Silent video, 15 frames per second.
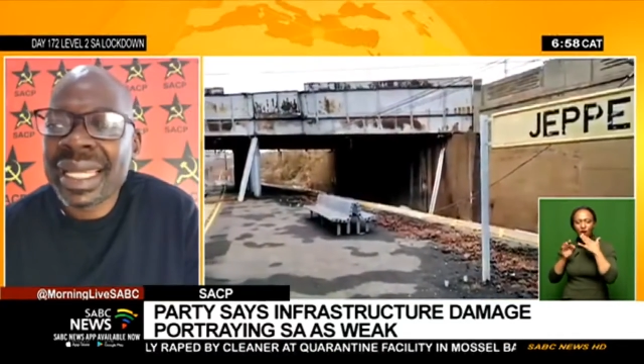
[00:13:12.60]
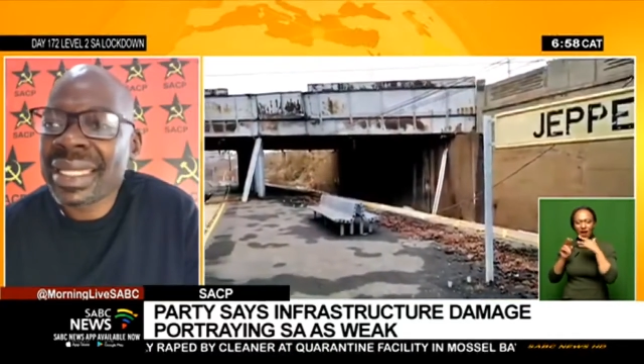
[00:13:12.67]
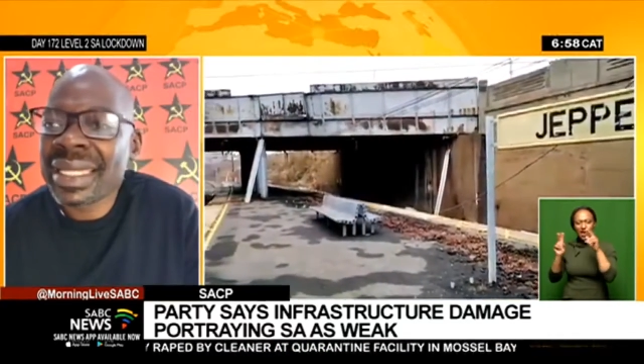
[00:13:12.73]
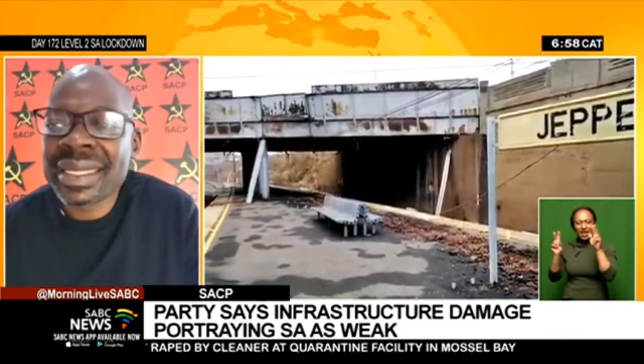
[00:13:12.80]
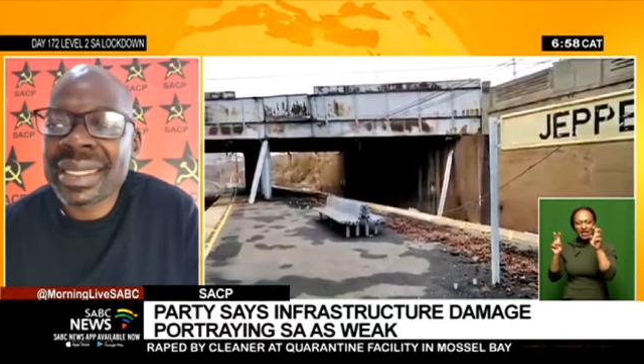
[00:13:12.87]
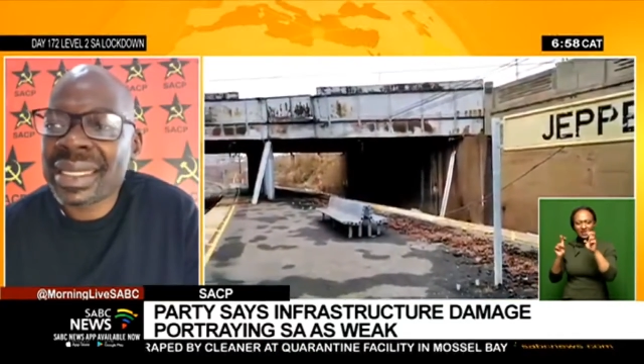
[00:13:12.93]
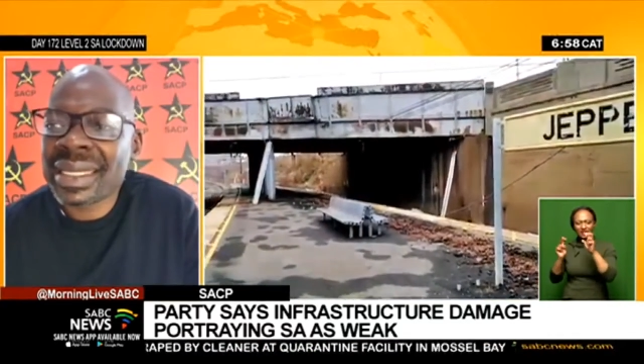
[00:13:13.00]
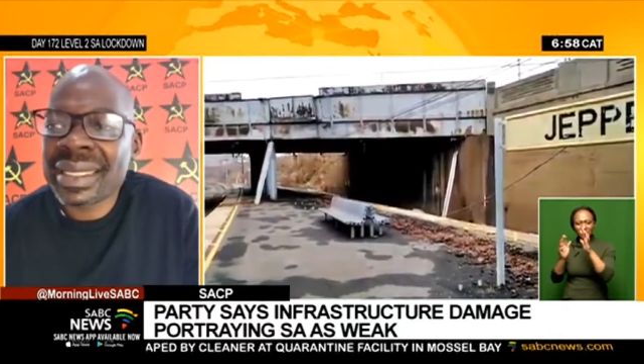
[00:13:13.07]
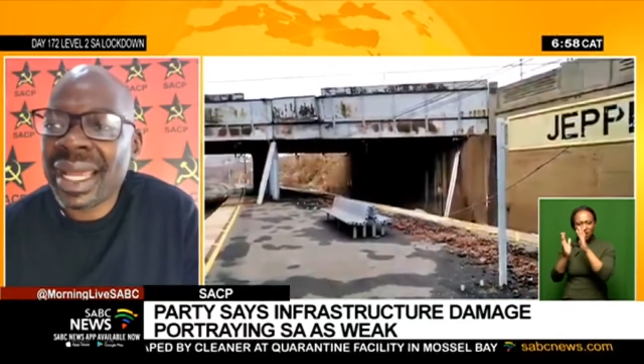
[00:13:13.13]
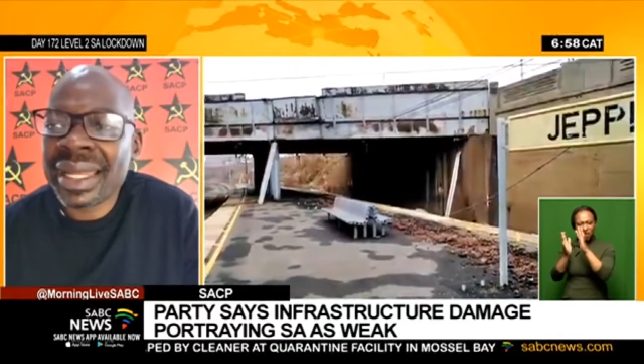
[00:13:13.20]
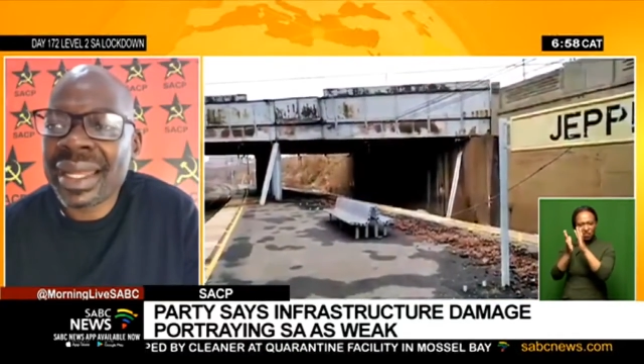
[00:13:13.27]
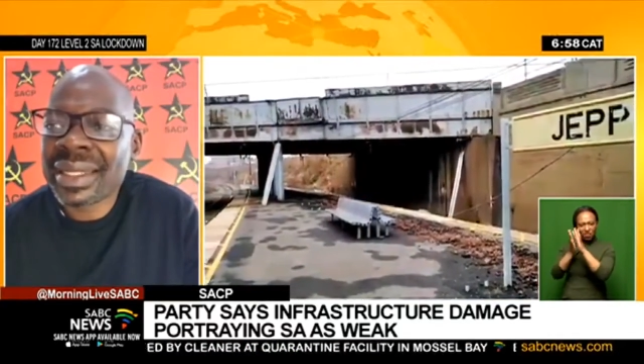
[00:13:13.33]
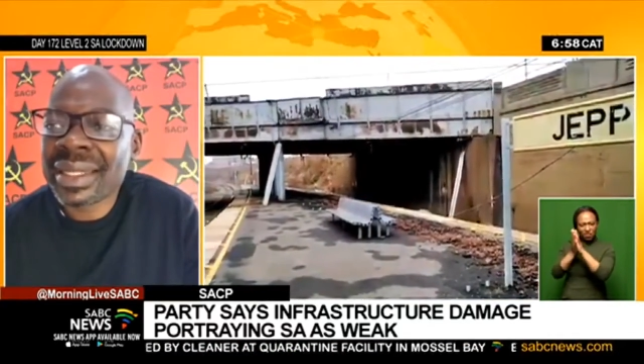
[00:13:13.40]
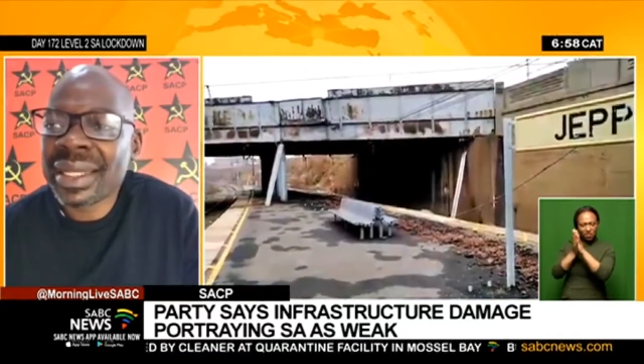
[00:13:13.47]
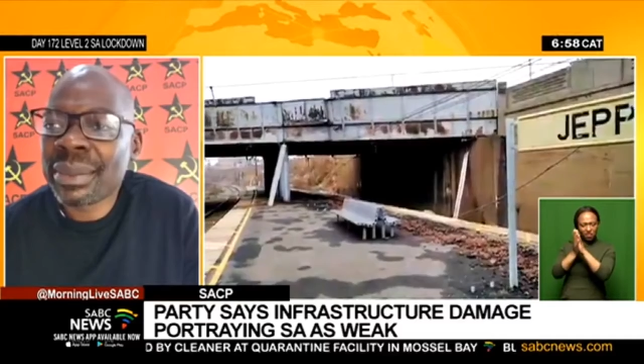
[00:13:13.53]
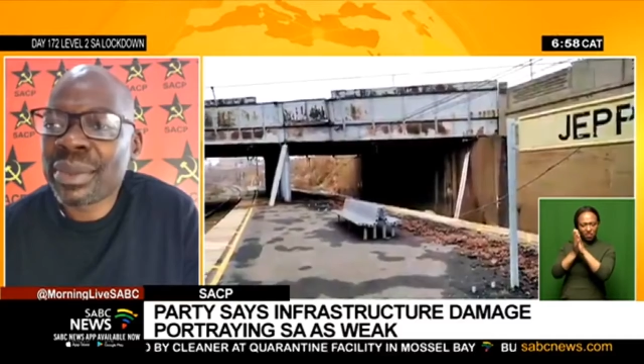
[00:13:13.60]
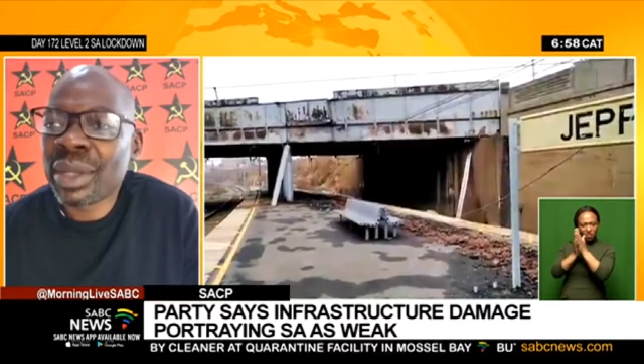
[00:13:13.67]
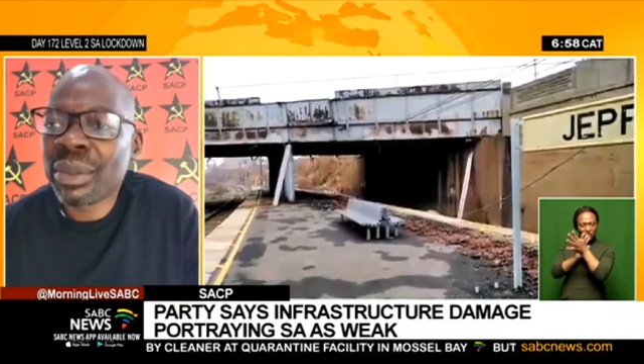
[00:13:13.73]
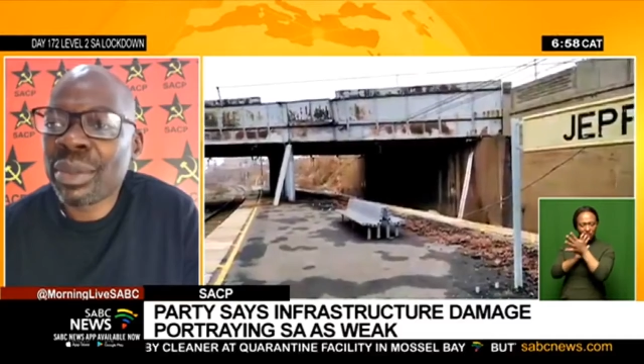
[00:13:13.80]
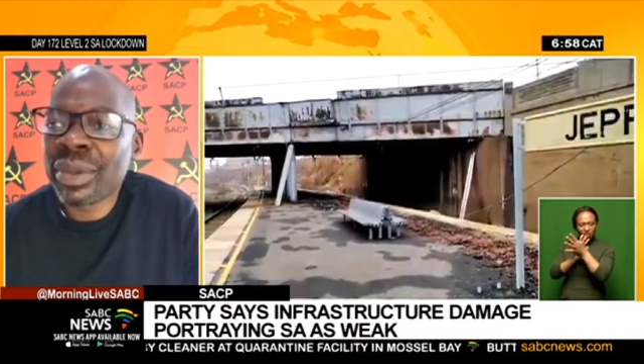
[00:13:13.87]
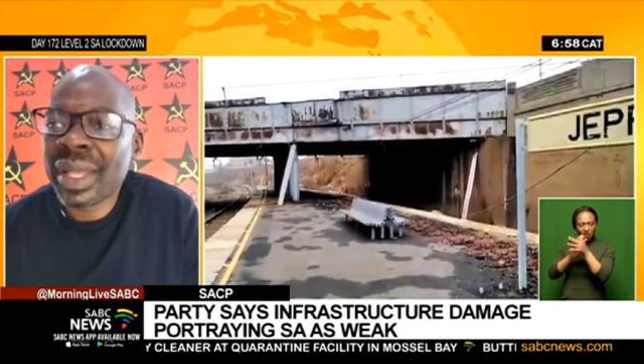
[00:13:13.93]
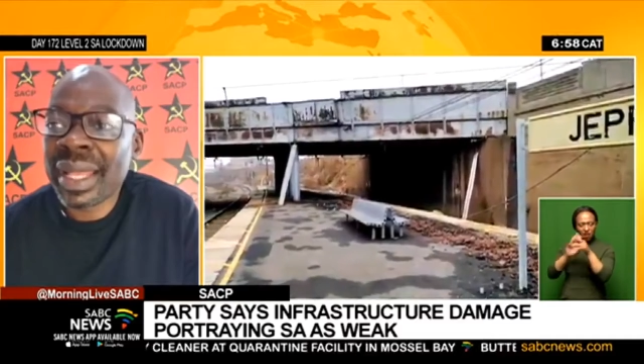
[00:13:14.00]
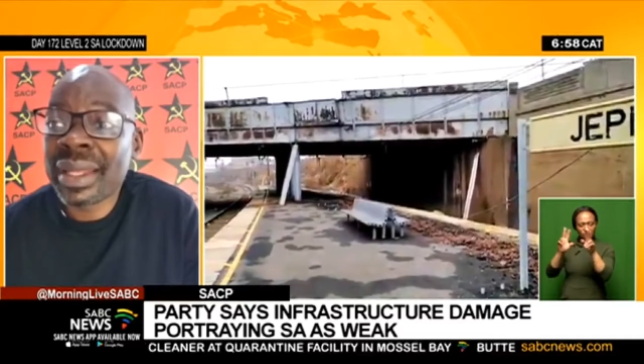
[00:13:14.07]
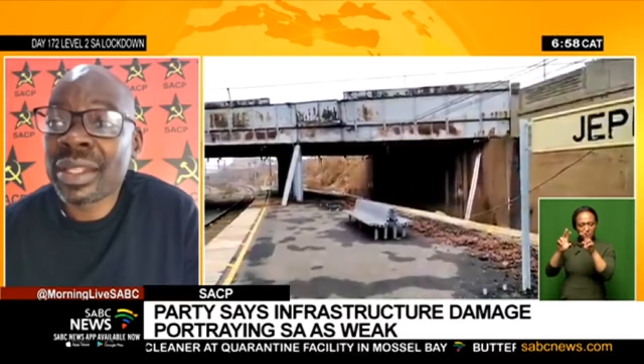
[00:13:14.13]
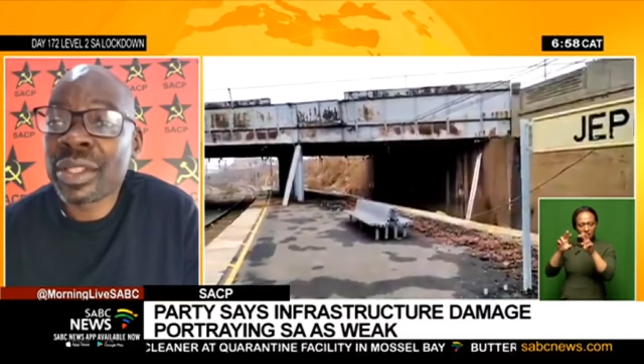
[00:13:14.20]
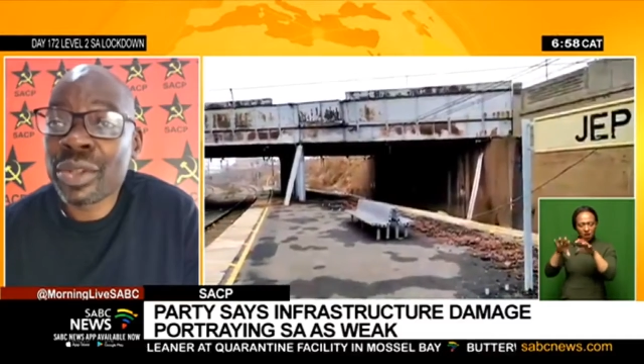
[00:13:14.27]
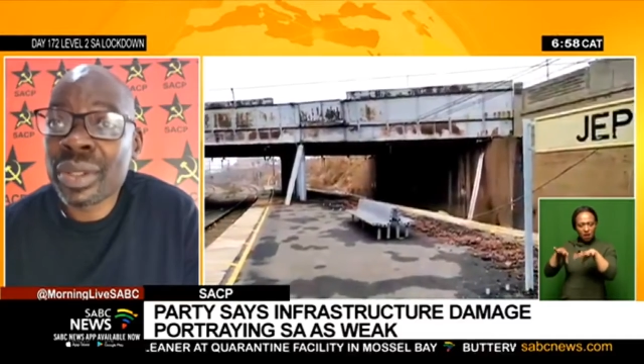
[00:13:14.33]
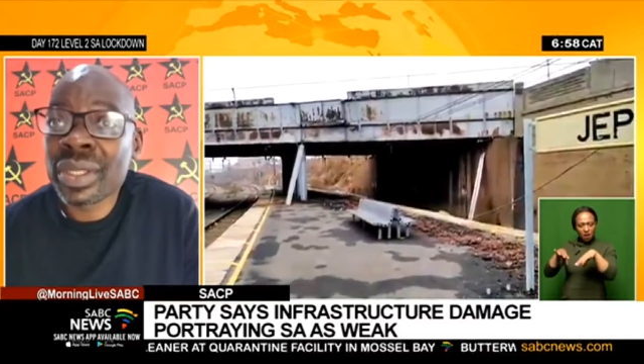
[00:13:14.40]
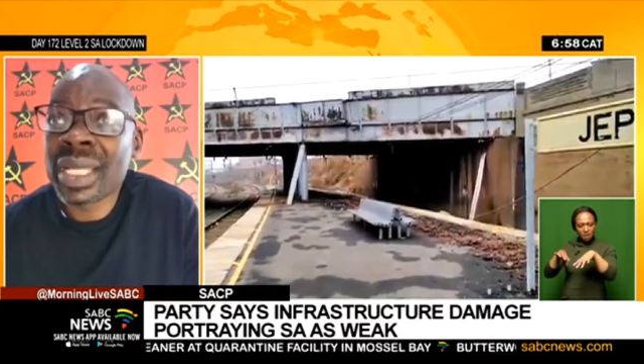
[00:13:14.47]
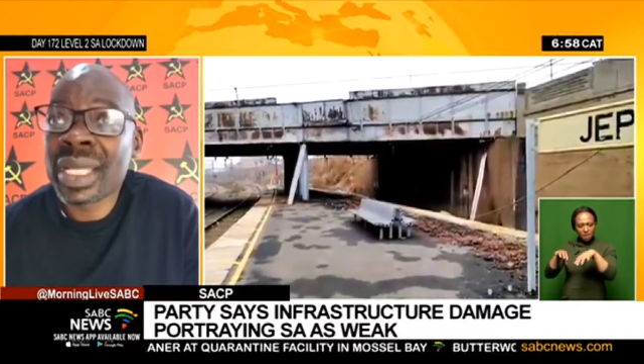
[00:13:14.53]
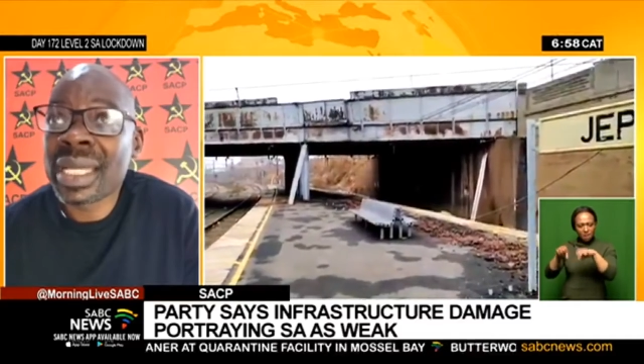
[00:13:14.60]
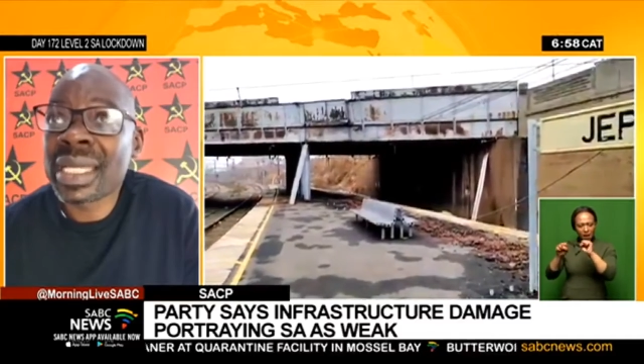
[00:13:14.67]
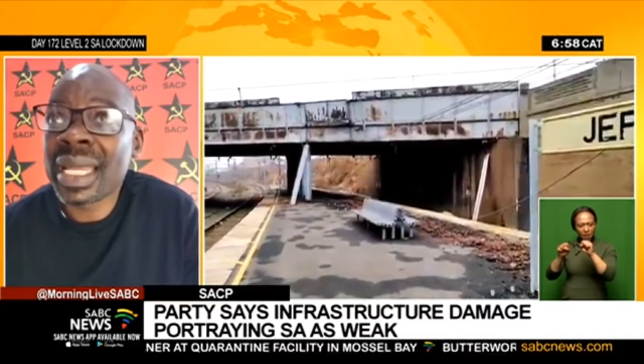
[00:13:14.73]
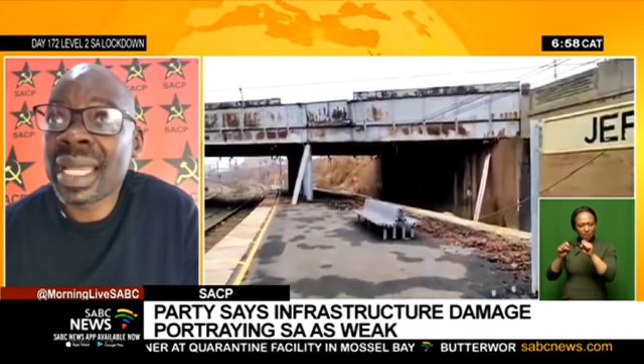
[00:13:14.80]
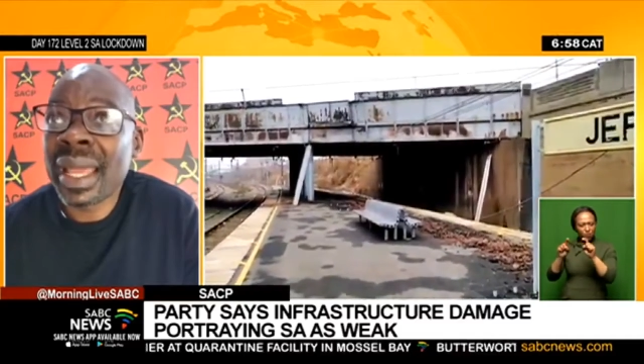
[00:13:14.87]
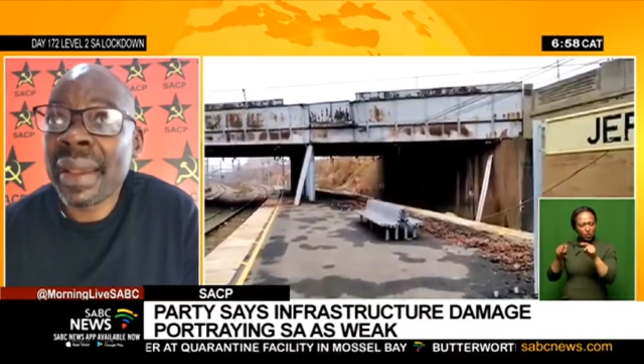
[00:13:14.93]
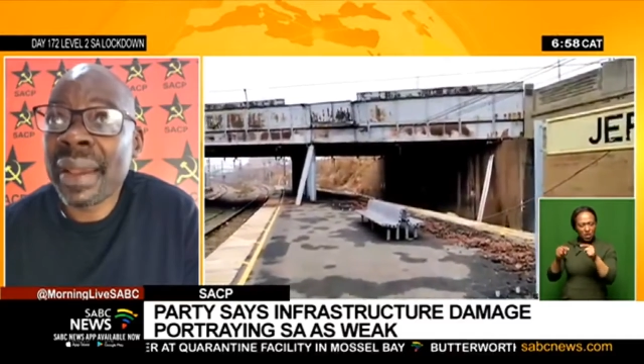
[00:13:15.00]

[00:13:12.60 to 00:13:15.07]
is just unacceptable, and it shows that